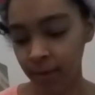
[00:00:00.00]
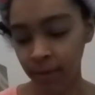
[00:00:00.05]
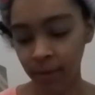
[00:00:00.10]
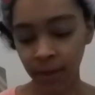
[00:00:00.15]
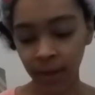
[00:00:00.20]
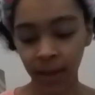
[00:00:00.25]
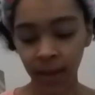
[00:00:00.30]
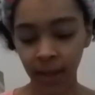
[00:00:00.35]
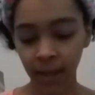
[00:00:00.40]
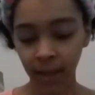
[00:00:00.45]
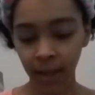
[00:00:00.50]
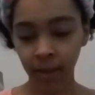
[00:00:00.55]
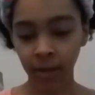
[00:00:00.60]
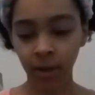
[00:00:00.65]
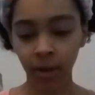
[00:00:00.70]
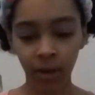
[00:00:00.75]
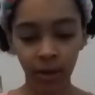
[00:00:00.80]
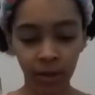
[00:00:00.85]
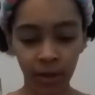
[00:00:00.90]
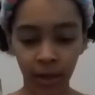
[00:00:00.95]
VAE
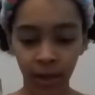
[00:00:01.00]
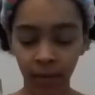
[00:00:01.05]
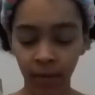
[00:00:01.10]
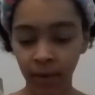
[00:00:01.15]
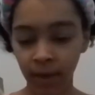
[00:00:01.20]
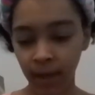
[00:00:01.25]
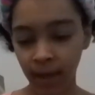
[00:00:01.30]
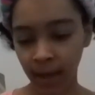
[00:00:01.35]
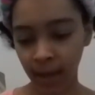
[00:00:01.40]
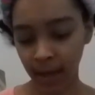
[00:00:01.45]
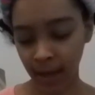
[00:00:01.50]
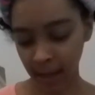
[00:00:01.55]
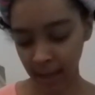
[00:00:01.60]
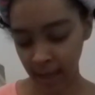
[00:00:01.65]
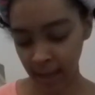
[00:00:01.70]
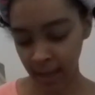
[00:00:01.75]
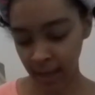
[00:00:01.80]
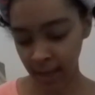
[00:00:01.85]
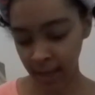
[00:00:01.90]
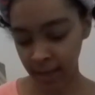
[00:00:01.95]
dolls and everything
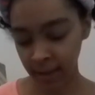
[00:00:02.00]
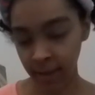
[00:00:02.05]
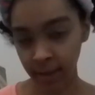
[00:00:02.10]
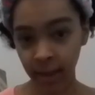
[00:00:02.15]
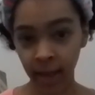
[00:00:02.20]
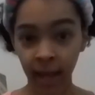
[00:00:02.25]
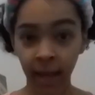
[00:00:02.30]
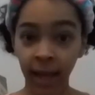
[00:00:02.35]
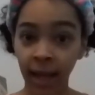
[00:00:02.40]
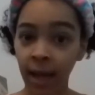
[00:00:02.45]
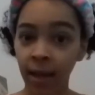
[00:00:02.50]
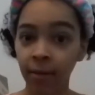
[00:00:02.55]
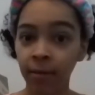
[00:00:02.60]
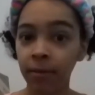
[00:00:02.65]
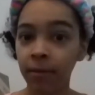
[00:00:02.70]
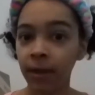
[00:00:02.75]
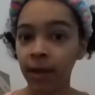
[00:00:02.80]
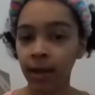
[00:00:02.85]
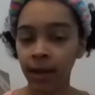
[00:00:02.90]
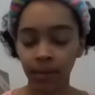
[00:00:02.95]
is they can
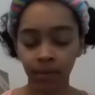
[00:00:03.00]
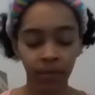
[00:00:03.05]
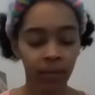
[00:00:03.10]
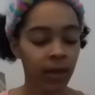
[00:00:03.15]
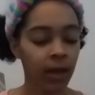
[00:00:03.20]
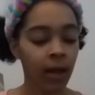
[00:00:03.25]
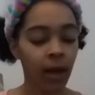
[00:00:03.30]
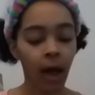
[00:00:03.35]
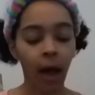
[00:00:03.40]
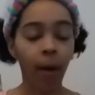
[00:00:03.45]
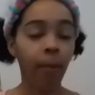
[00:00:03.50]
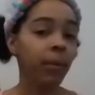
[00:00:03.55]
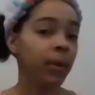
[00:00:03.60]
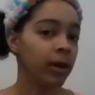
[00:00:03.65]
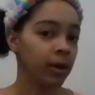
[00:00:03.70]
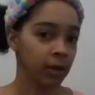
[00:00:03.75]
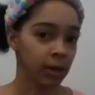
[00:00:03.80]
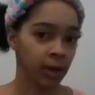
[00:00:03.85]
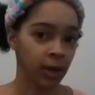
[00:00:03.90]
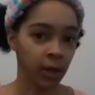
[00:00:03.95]
fit
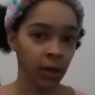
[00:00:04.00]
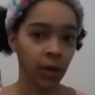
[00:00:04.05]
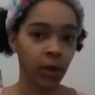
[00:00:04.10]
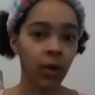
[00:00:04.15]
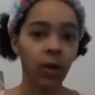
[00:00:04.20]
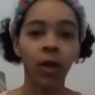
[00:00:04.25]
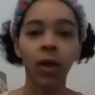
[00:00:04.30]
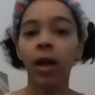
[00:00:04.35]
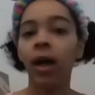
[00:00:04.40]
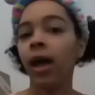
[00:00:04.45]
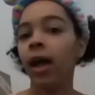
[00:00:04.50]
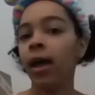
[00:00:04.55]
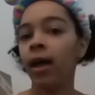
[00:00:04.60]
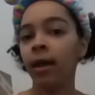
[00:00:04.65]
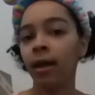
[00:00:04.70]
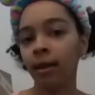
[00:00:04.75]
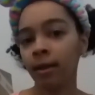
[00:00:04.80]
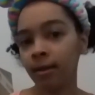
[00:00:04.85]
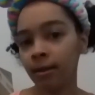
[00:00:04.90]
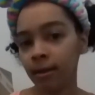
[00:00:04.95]
American Girl
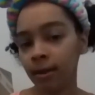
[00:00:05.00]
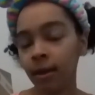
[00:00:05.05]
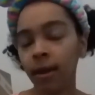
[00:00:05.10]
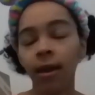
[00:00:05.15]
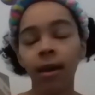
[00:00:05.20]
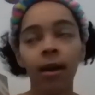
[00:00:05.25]
and